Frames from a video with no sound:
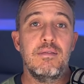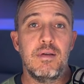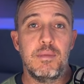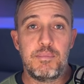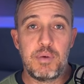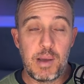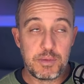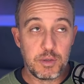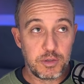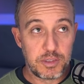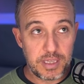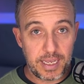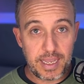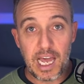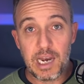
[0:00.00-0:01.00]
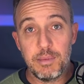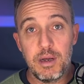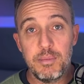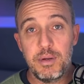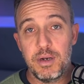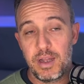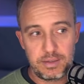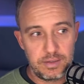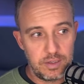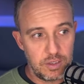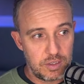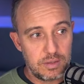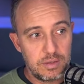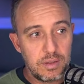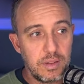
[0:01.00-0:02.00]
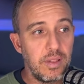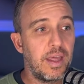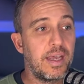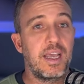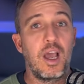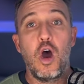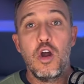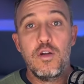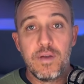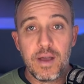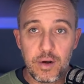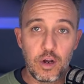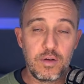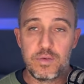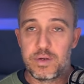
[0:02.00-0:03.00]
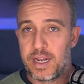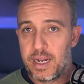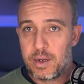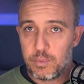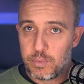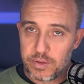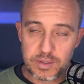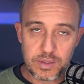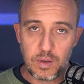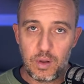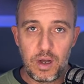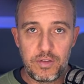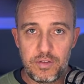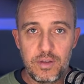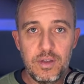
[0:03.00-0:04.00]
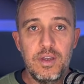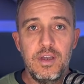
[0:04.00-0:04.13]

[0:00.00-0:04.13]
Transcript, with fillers: Perhaps not to that caliber, but like just like over and over again with these clients